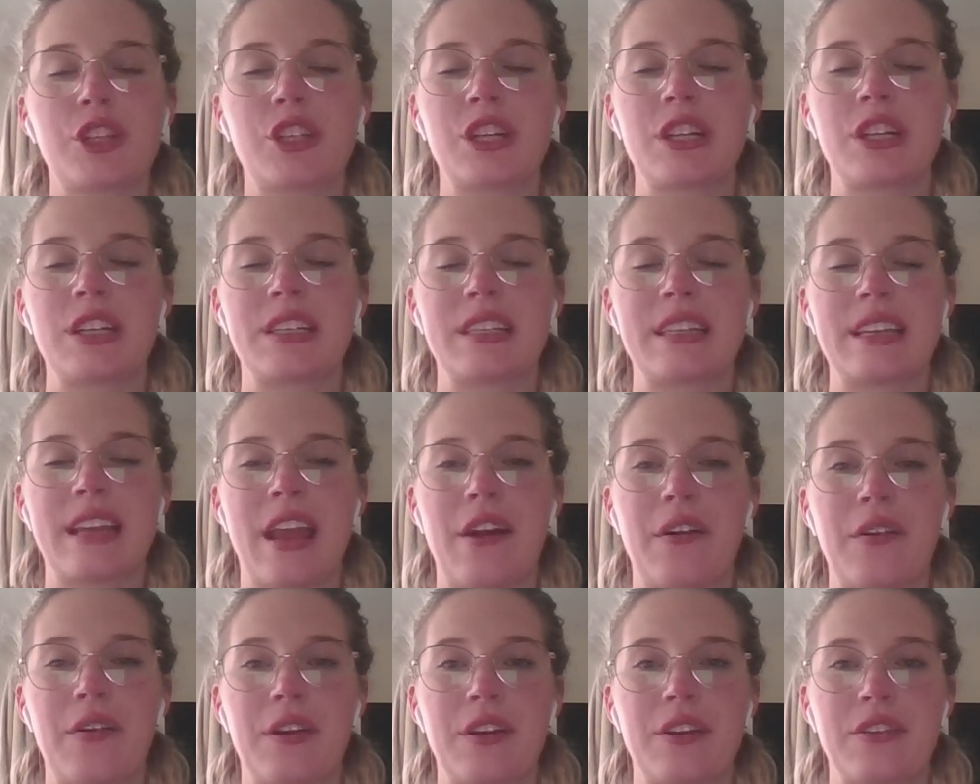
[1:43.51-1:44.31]
GC
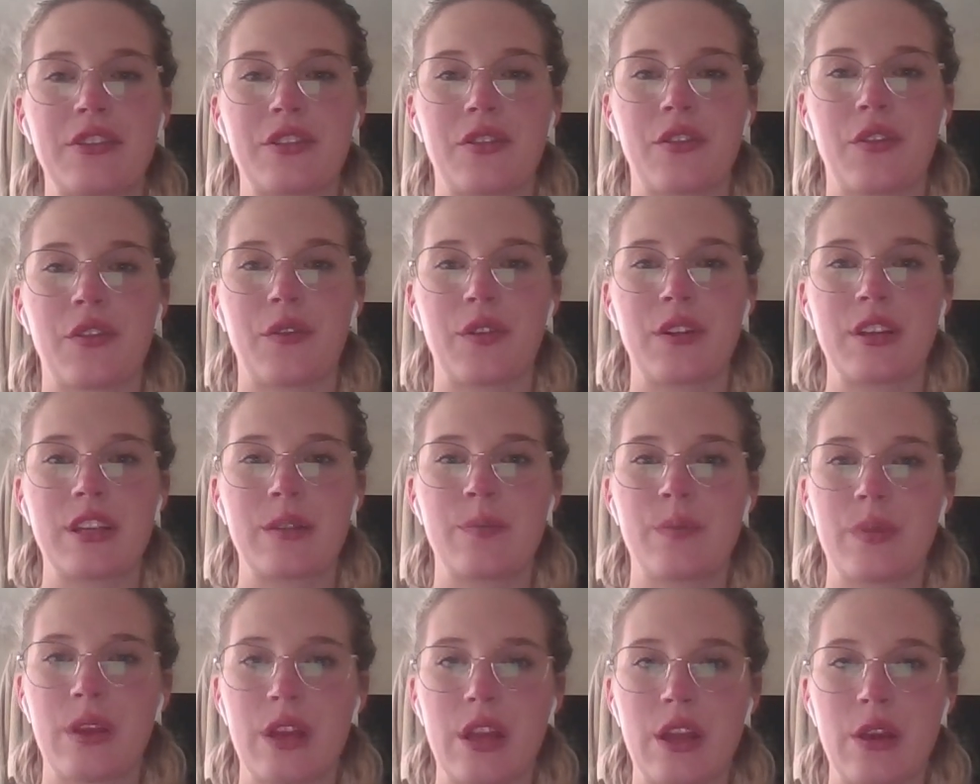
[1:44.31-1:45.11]
areas are going to
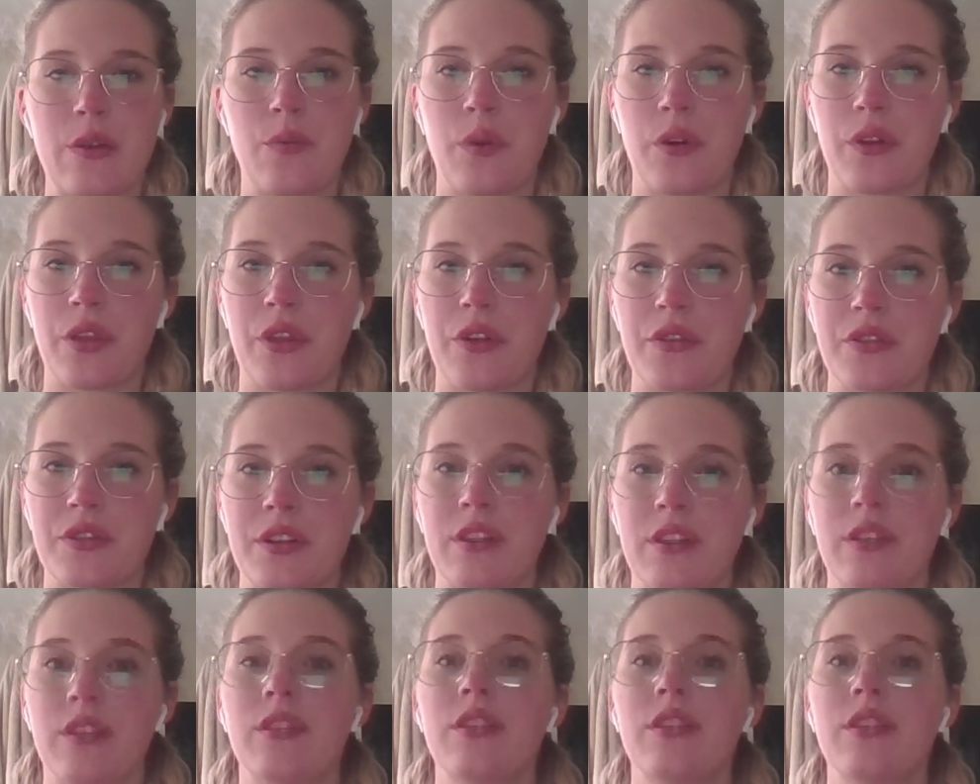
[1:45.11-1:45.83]
be where there's a